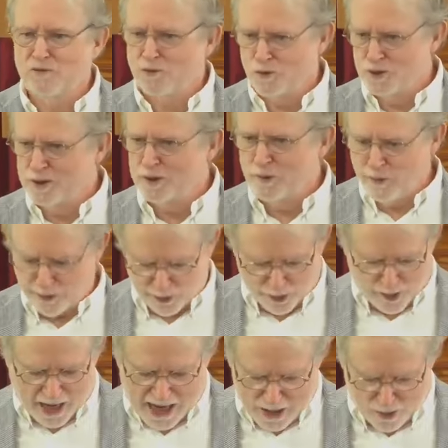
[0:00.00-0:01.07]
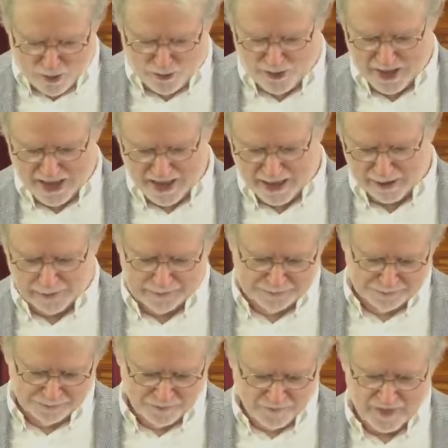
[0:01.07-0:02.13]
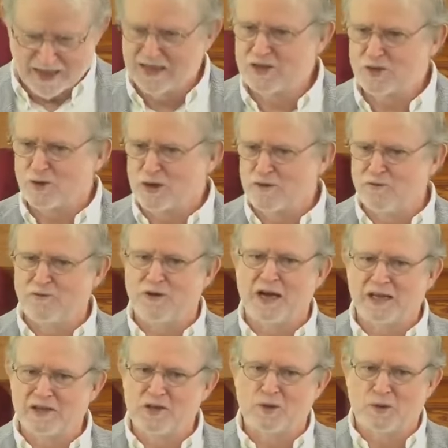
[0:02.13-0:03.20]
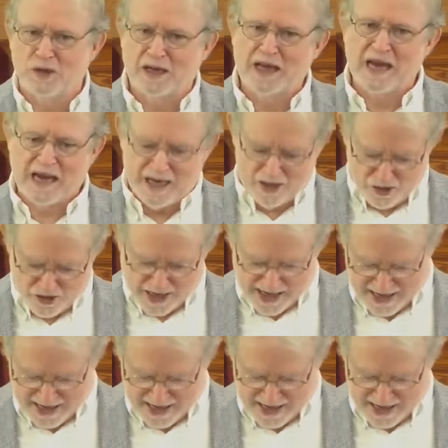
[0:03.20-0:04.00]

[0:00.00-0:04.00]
for Luther out there. It's sort of fun to engage